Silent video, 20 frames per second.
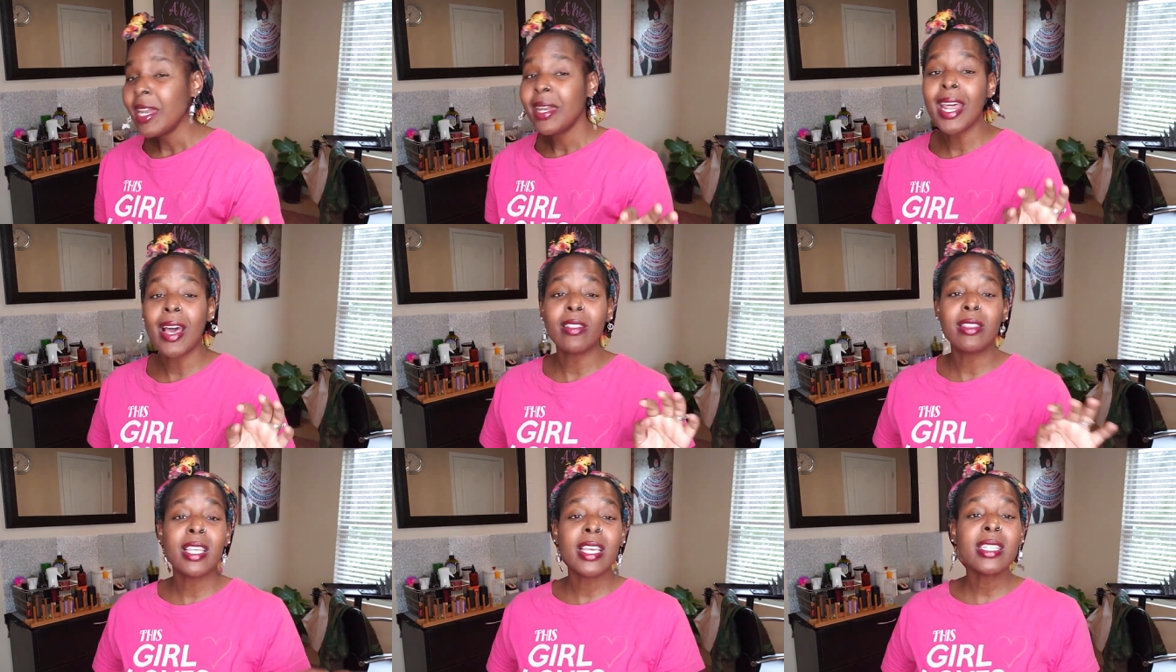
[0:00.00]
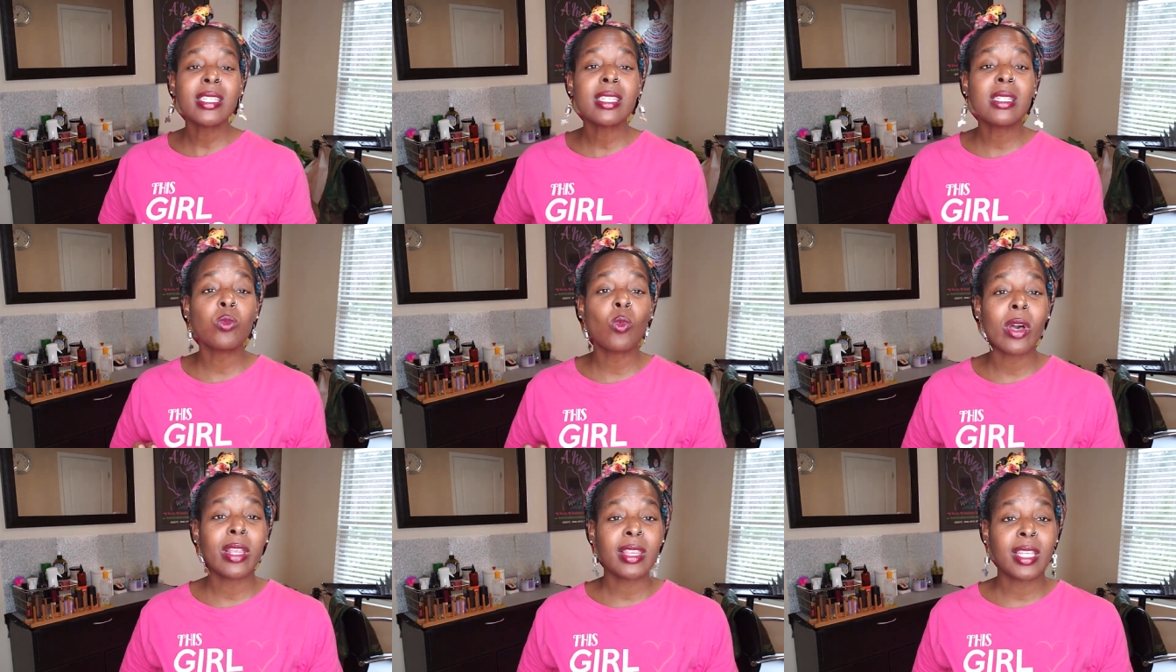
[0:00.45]
Now, this
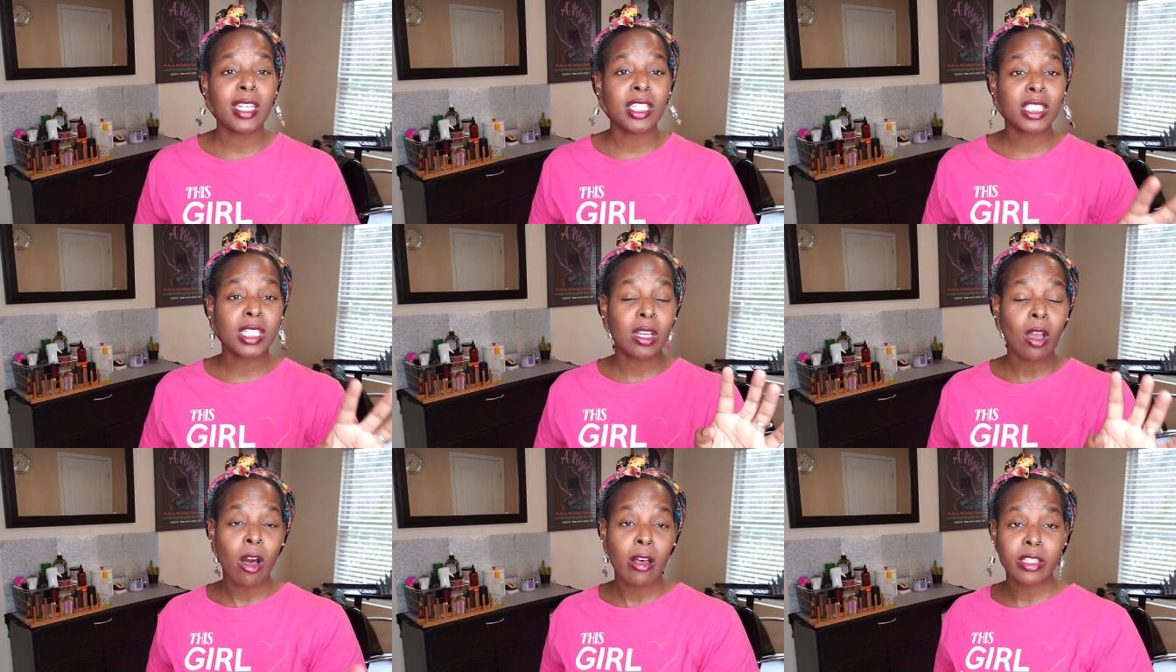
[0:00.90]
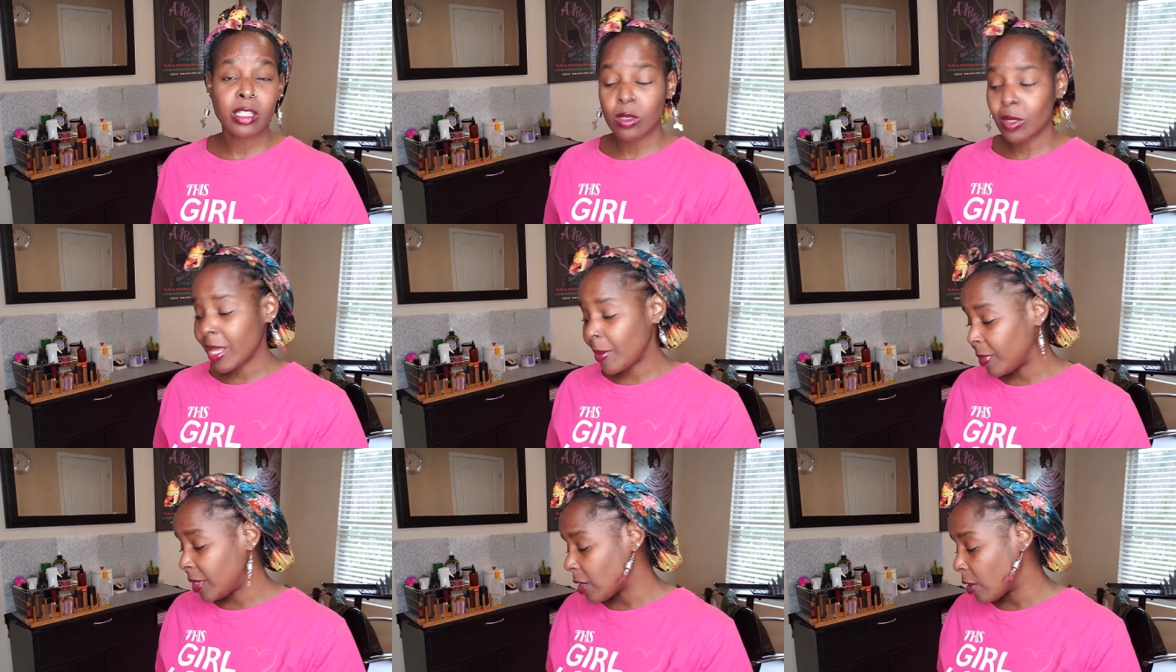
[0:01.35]
is one thing she also
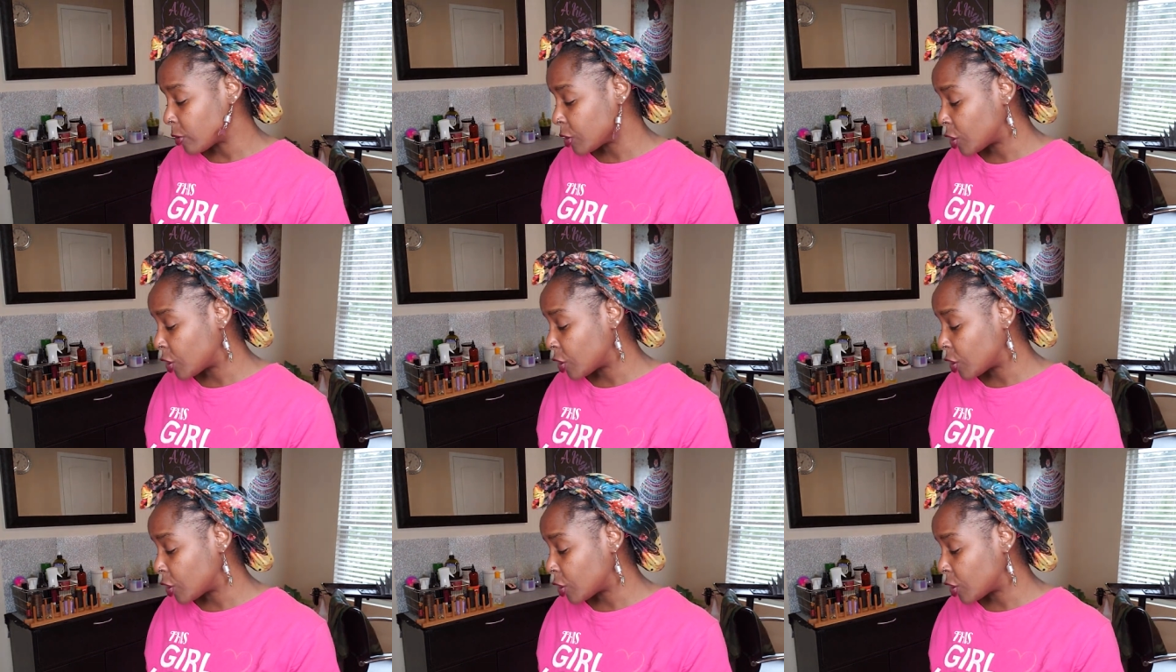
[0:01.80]
let me know